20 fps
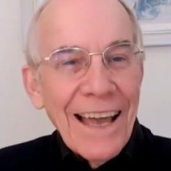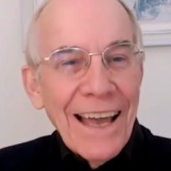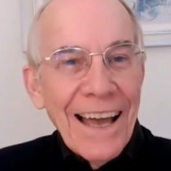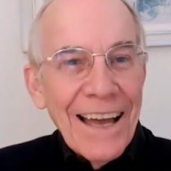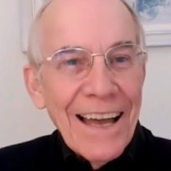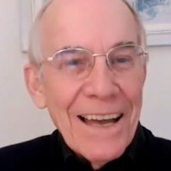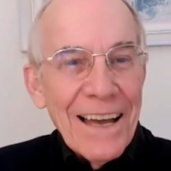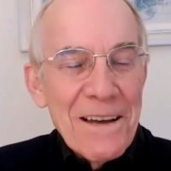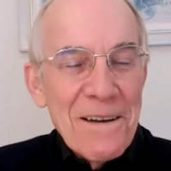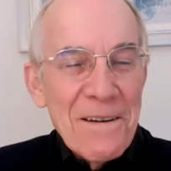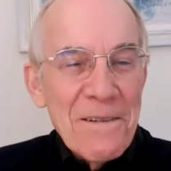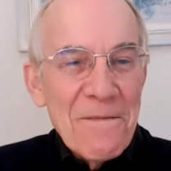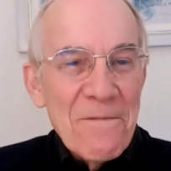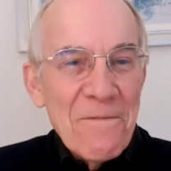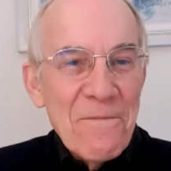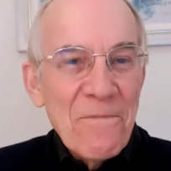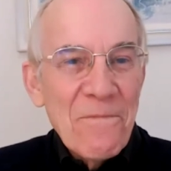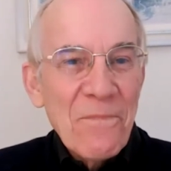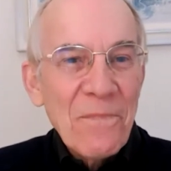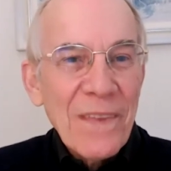So
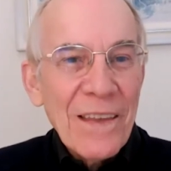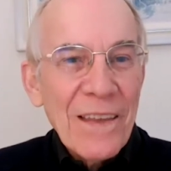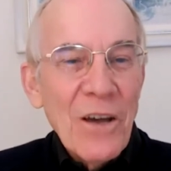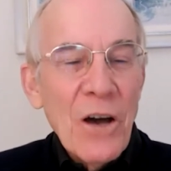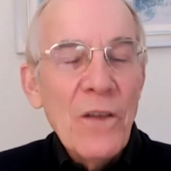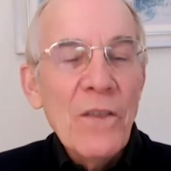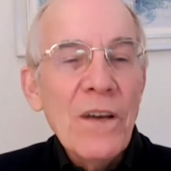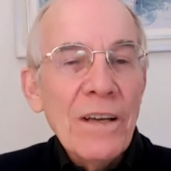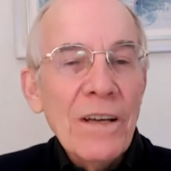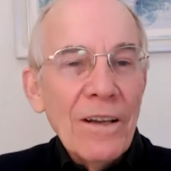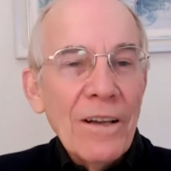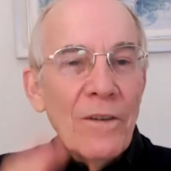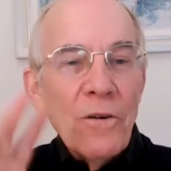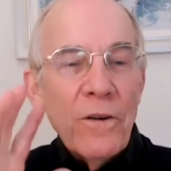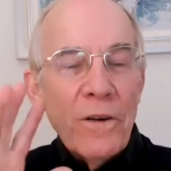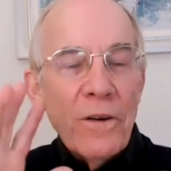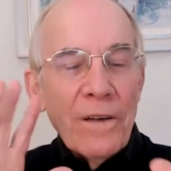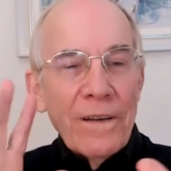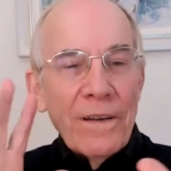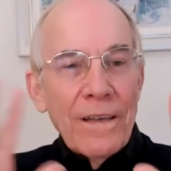I think,
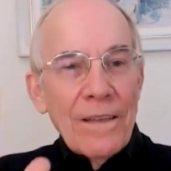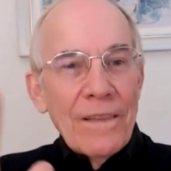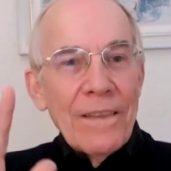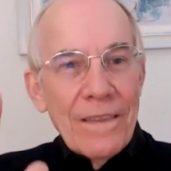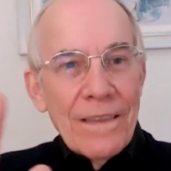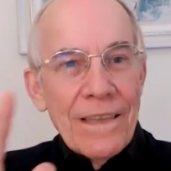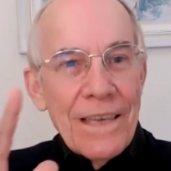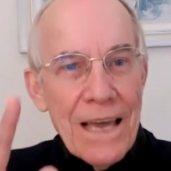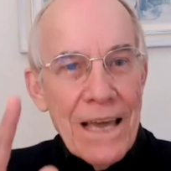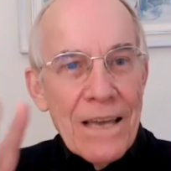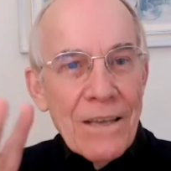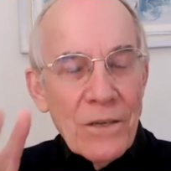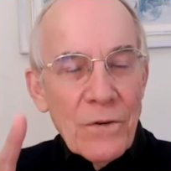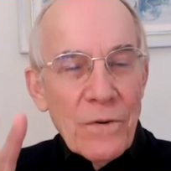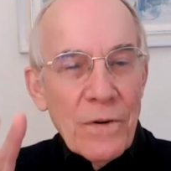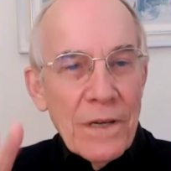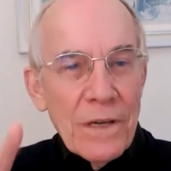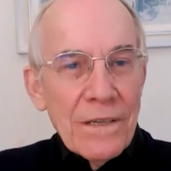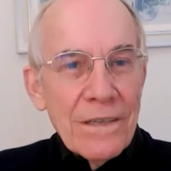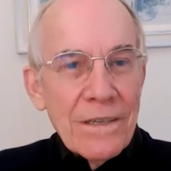look, the
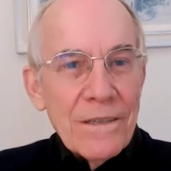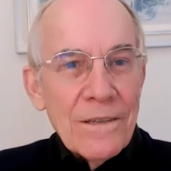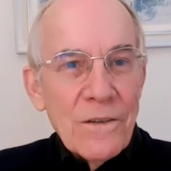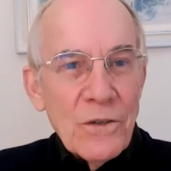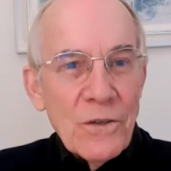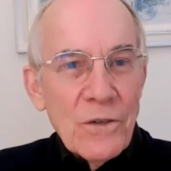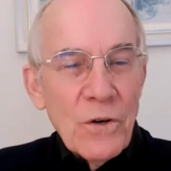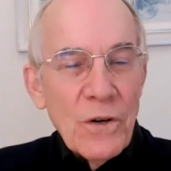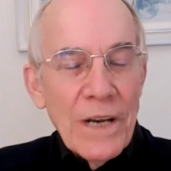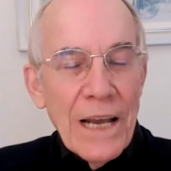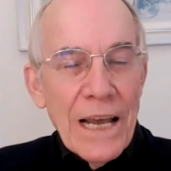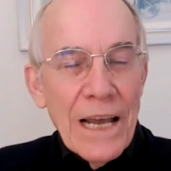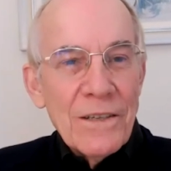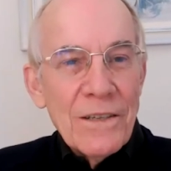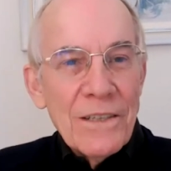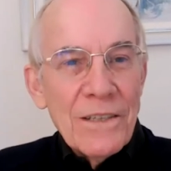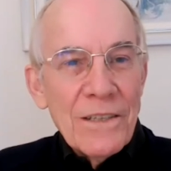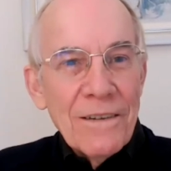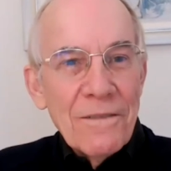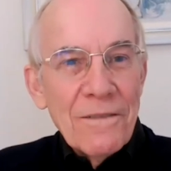answer is, short
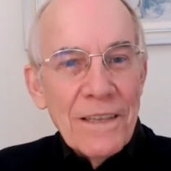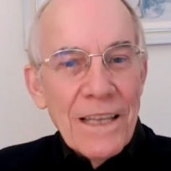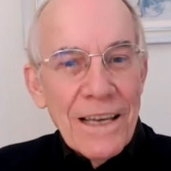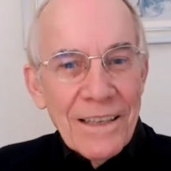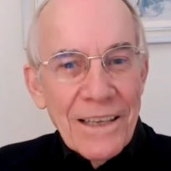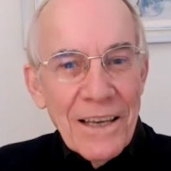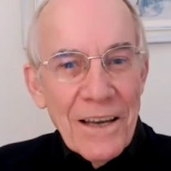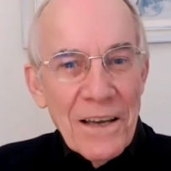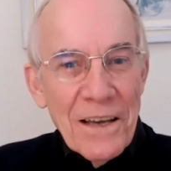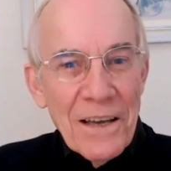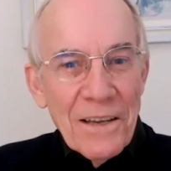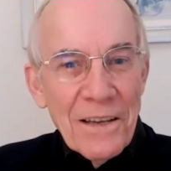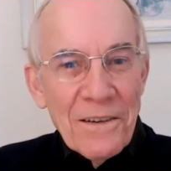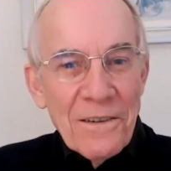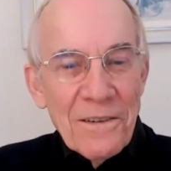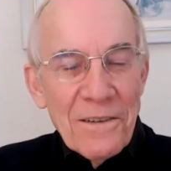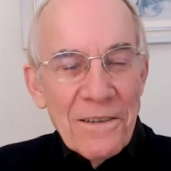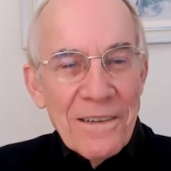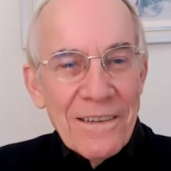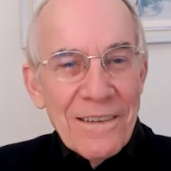answer, without going
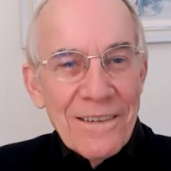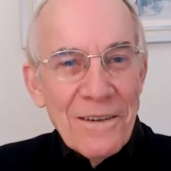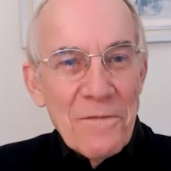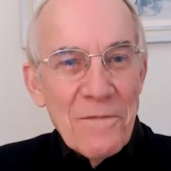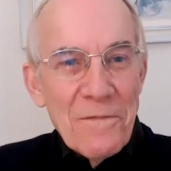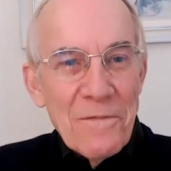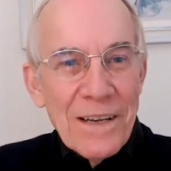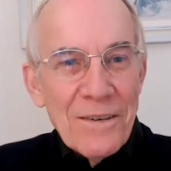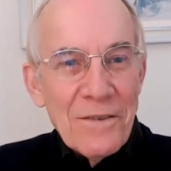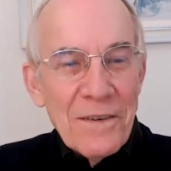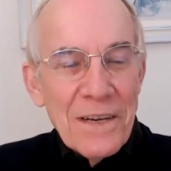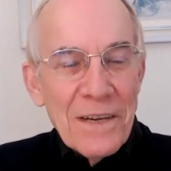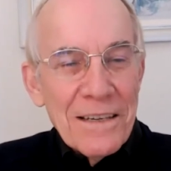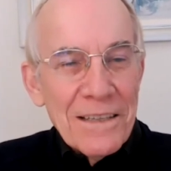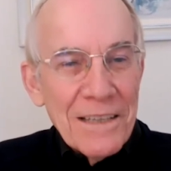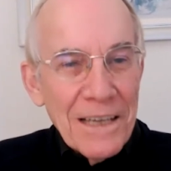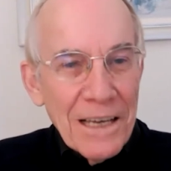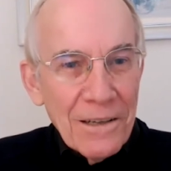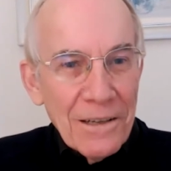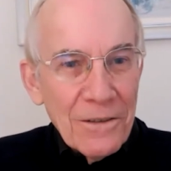into too much
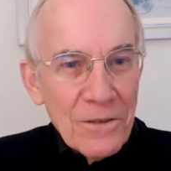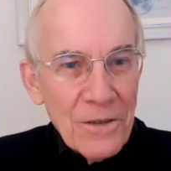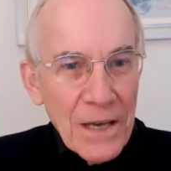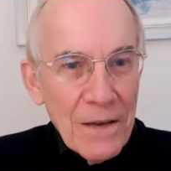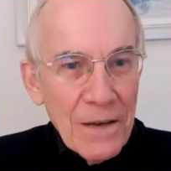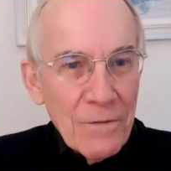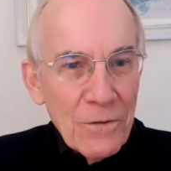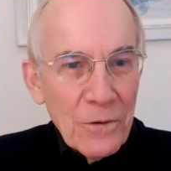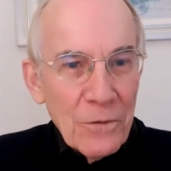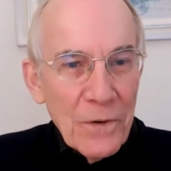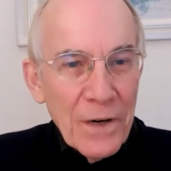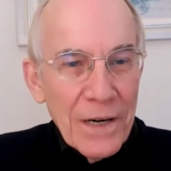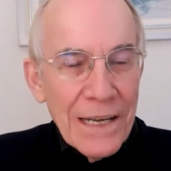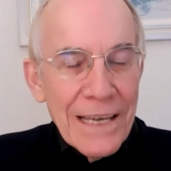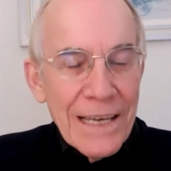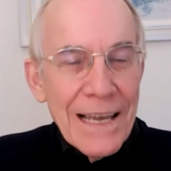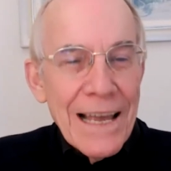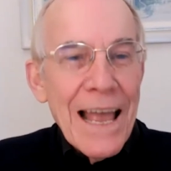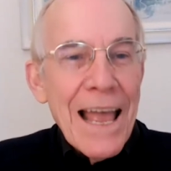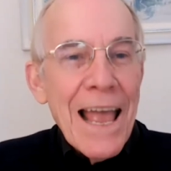detail, because I have
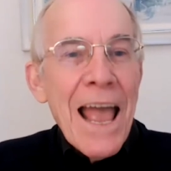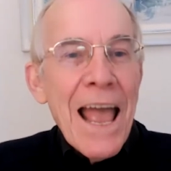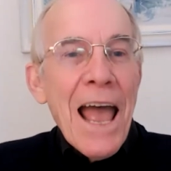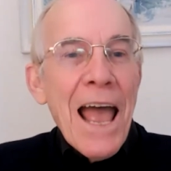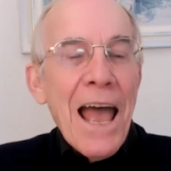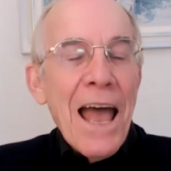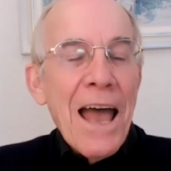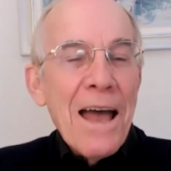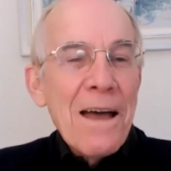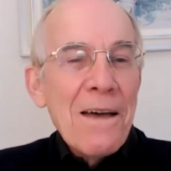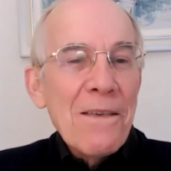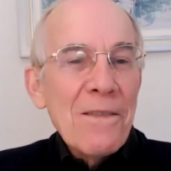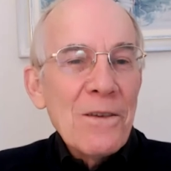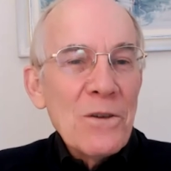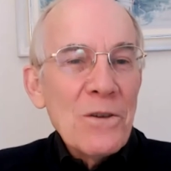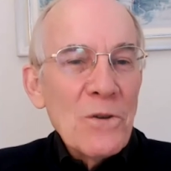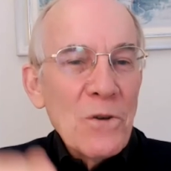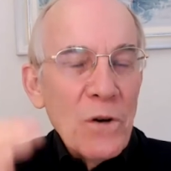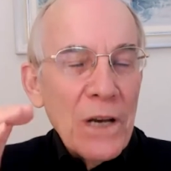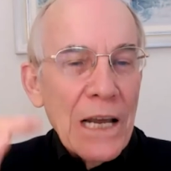already, the
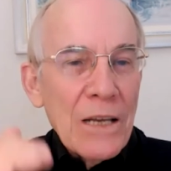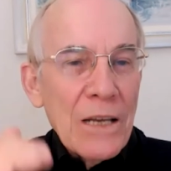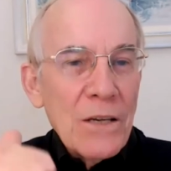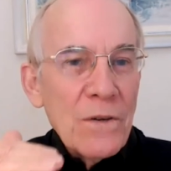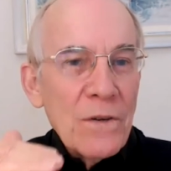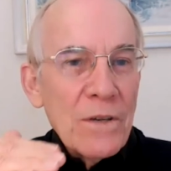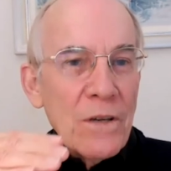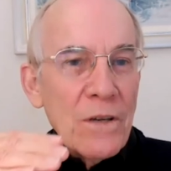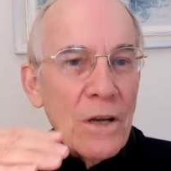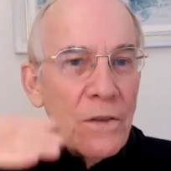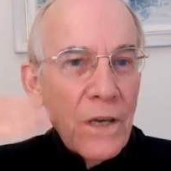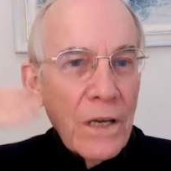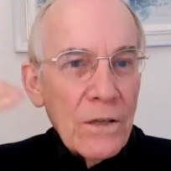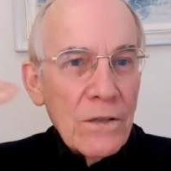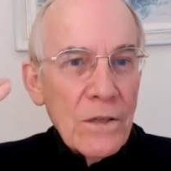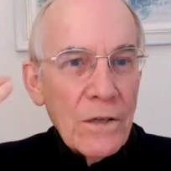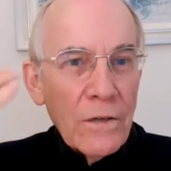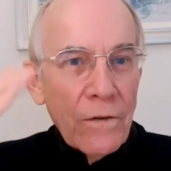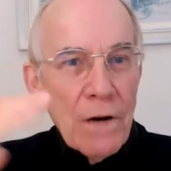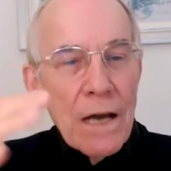short answer is, I think
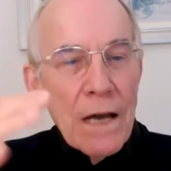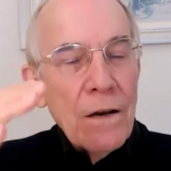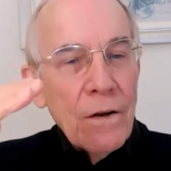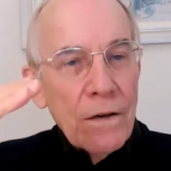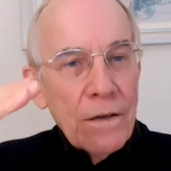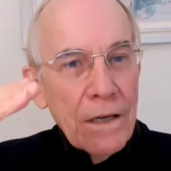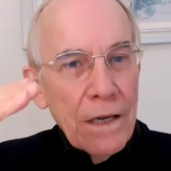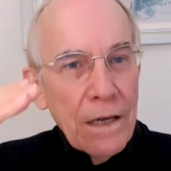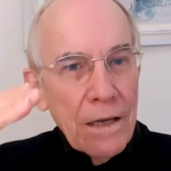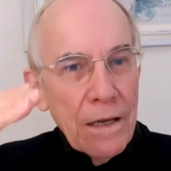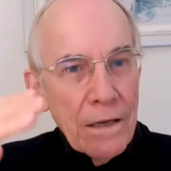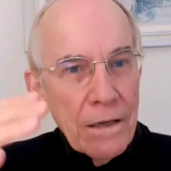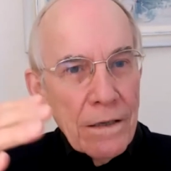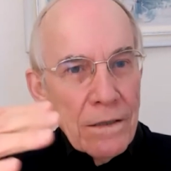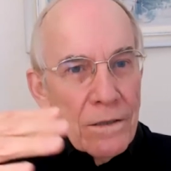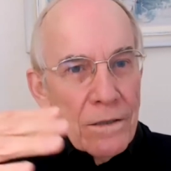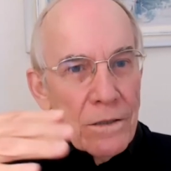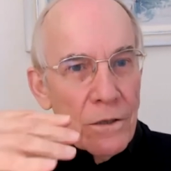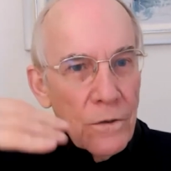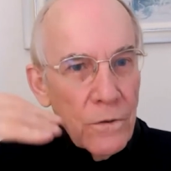it's a great idea
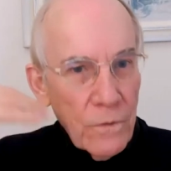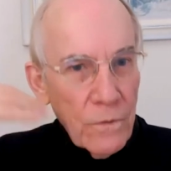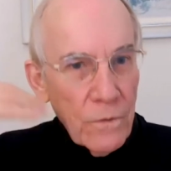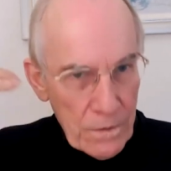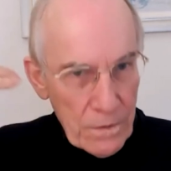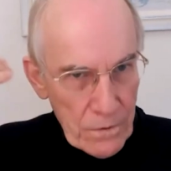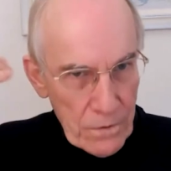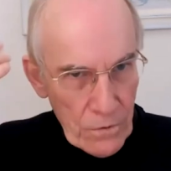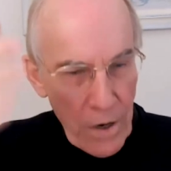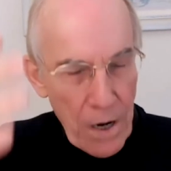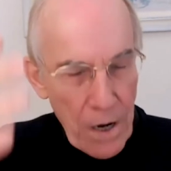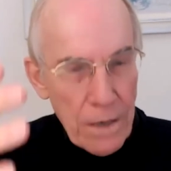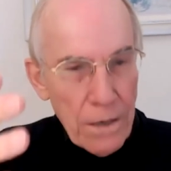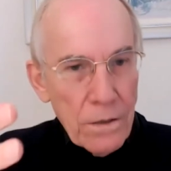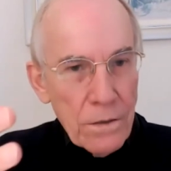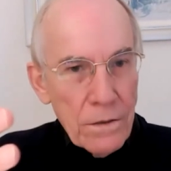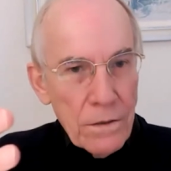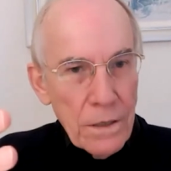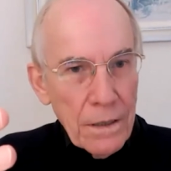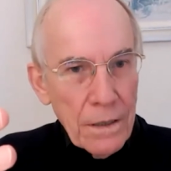to try and
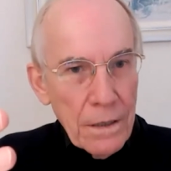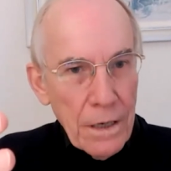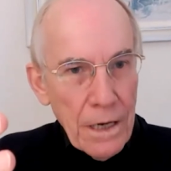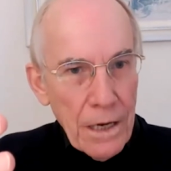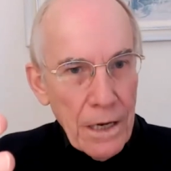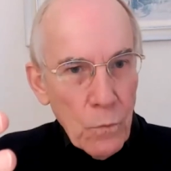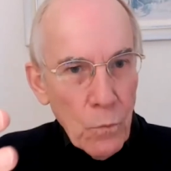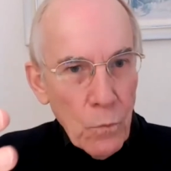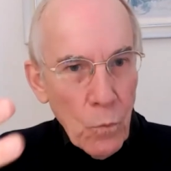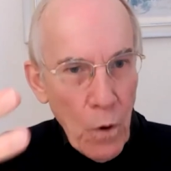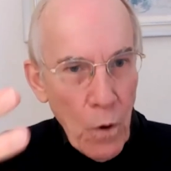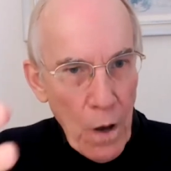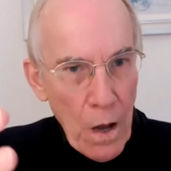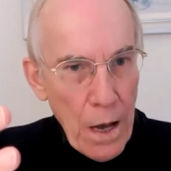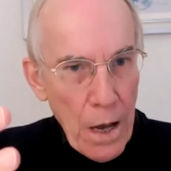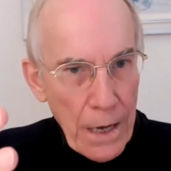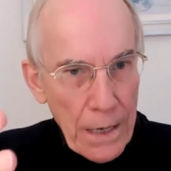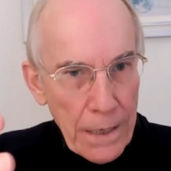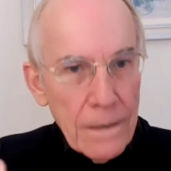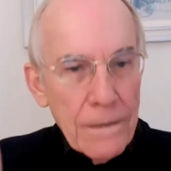articulate
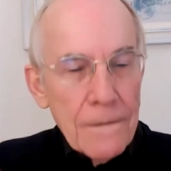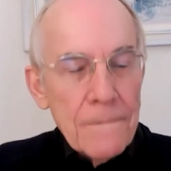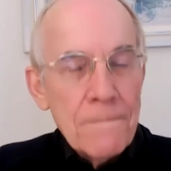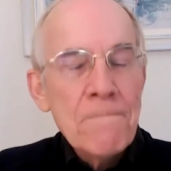why.